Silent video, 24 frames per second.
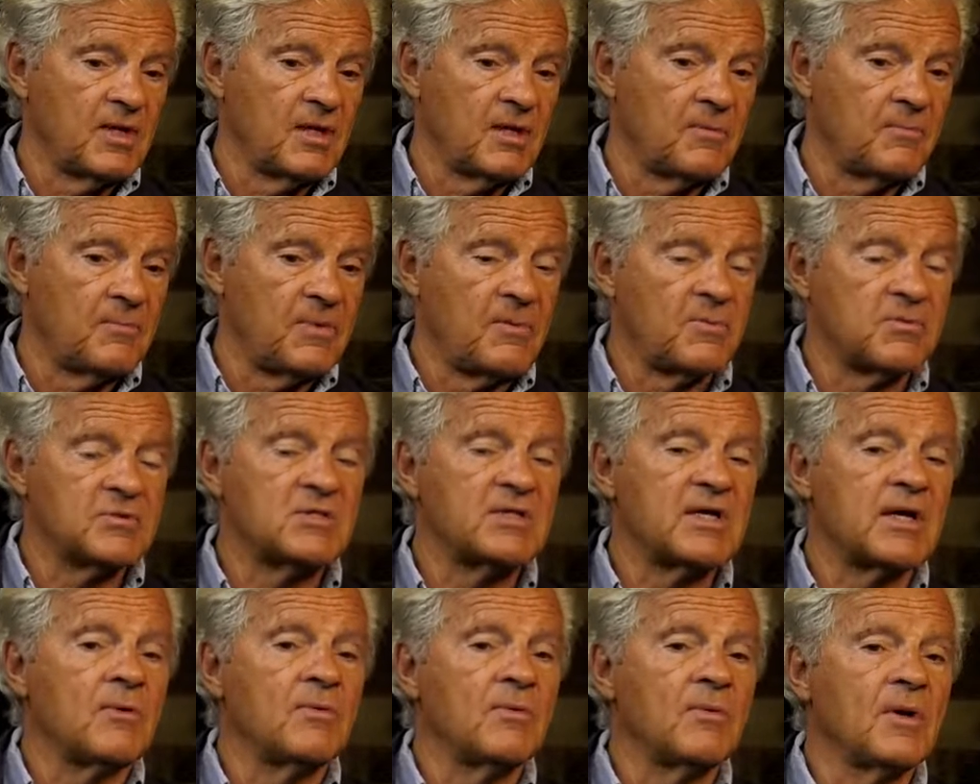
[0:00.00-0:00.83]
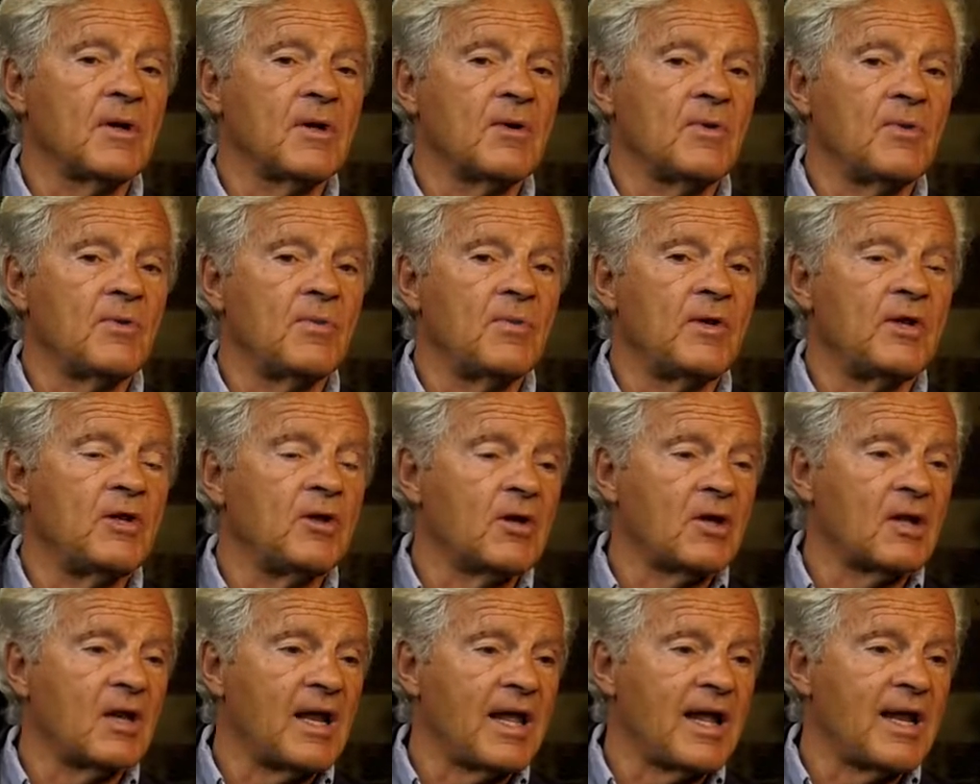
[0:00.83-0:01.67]
people say we
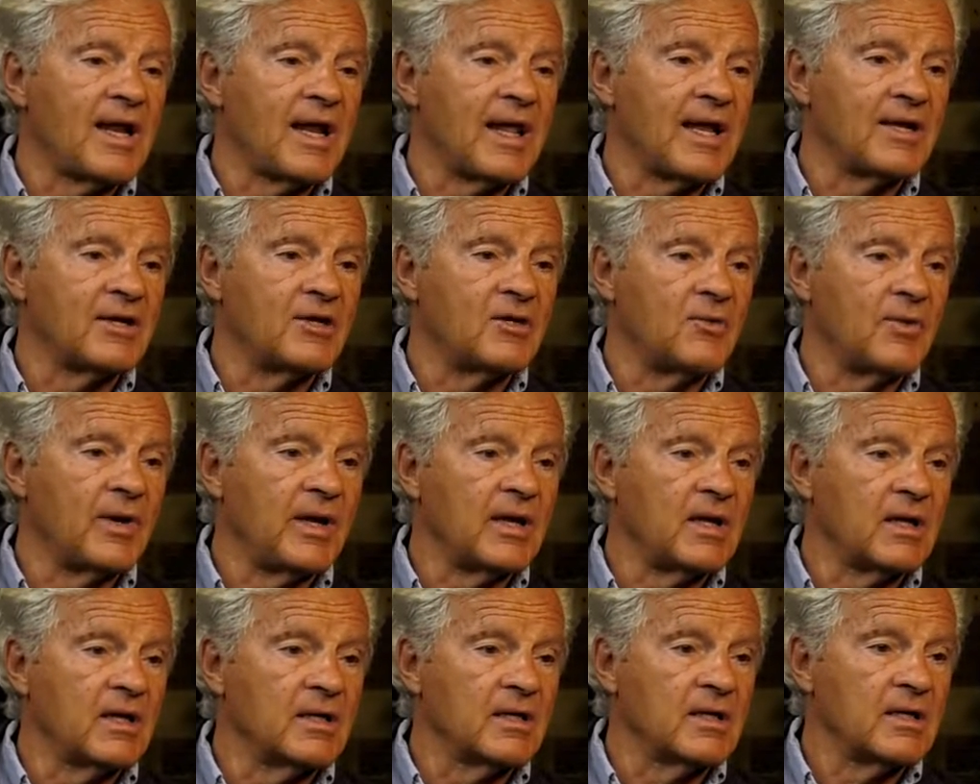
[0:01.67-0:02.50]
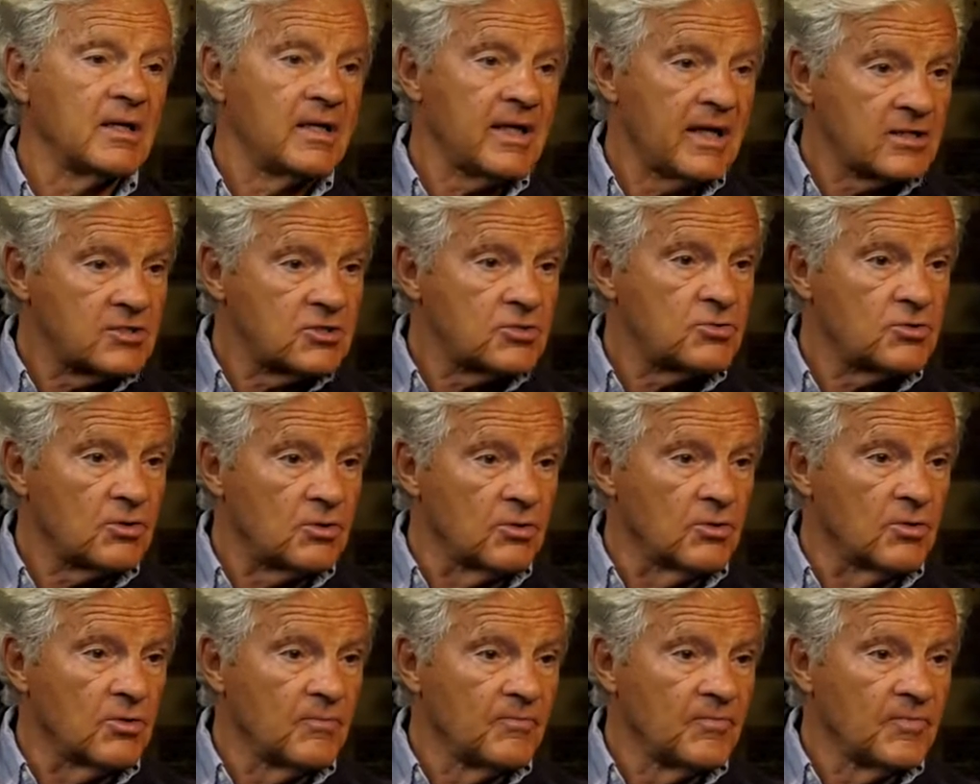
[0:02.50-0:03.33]
look a lot like New England, and that's
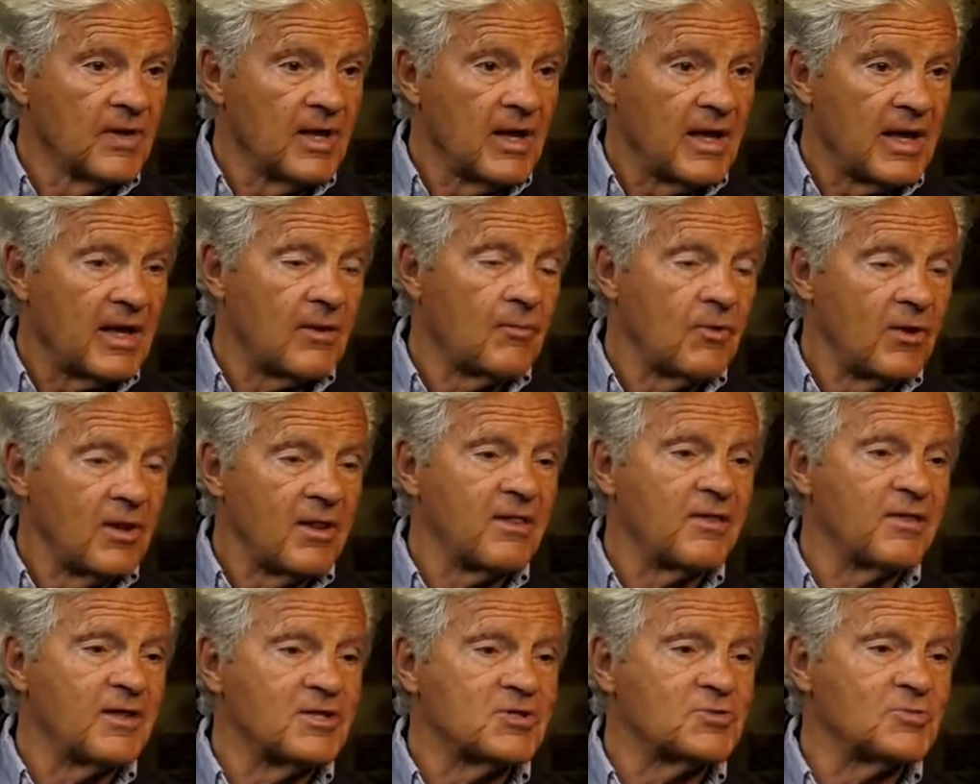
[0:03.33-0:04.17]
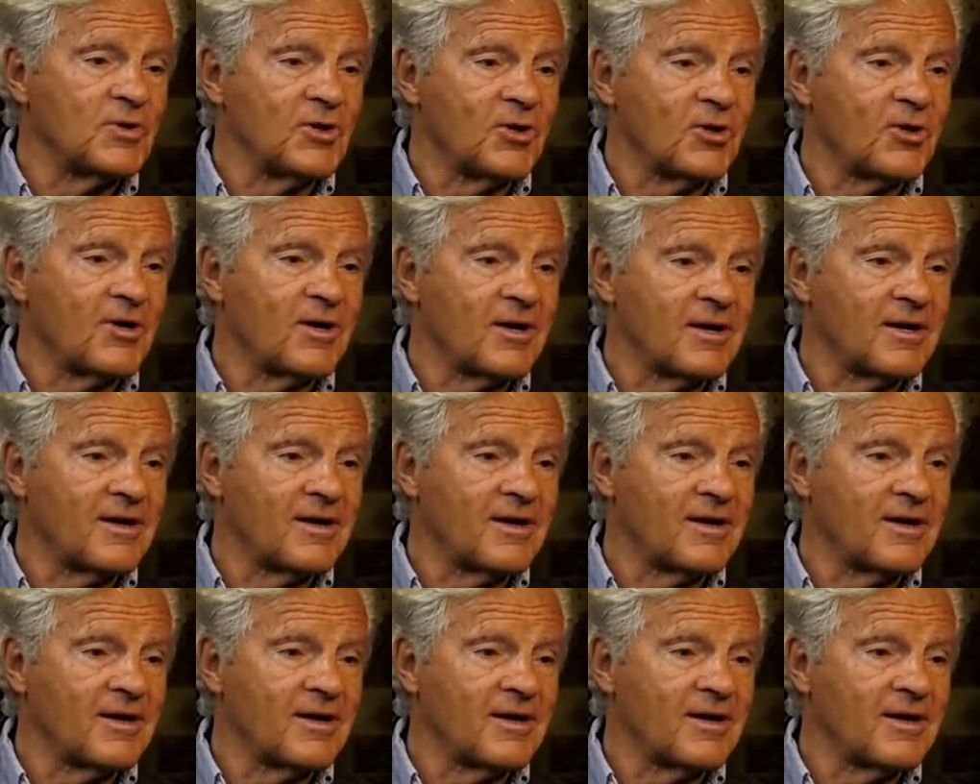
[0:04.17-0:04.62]
true. And one of the things we look